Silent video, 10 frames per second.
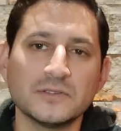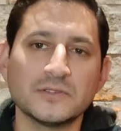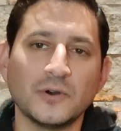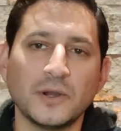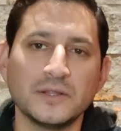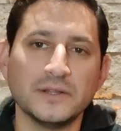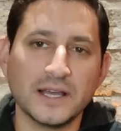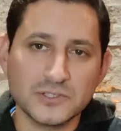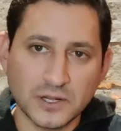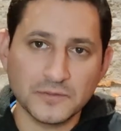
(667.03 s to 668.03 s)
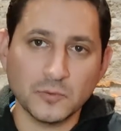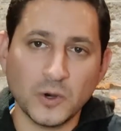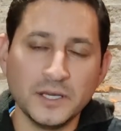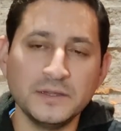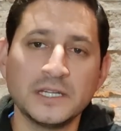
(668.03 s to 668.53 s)
So I lassoed off the
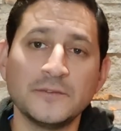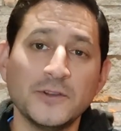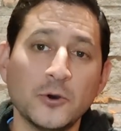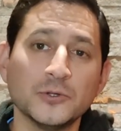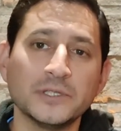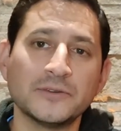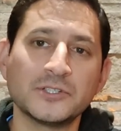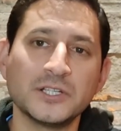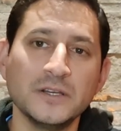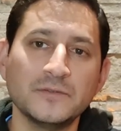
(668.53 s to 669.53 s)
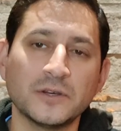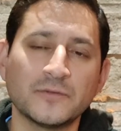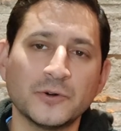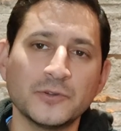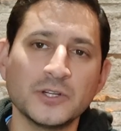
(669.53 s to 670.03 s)
one, then if you hold down shift
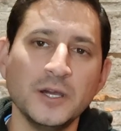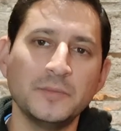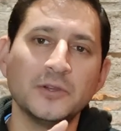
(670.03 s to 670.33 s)
on Photoshop,